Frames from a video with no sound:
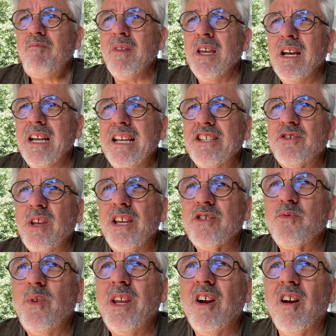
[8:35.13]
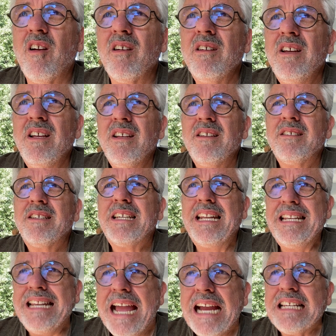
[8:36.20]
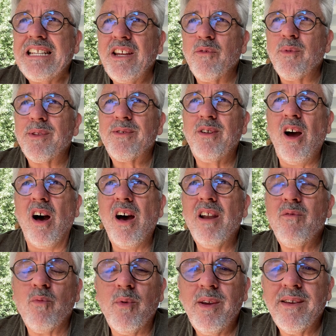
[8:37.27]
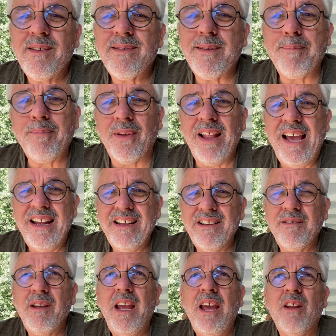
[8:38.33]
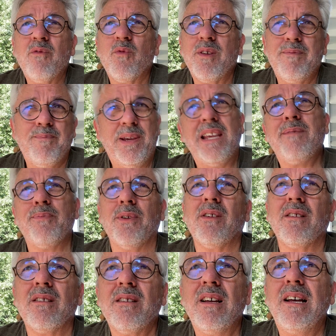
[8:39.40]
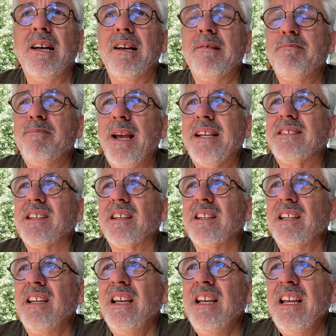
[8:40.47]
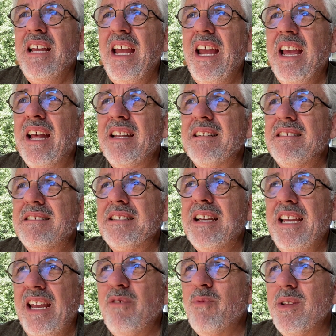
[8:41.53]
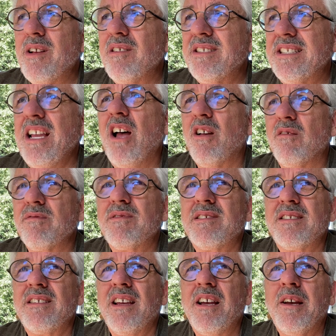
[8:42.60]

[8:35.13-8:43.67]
as we are connecting with God, with the planet, and with people, basically, and with ourselves.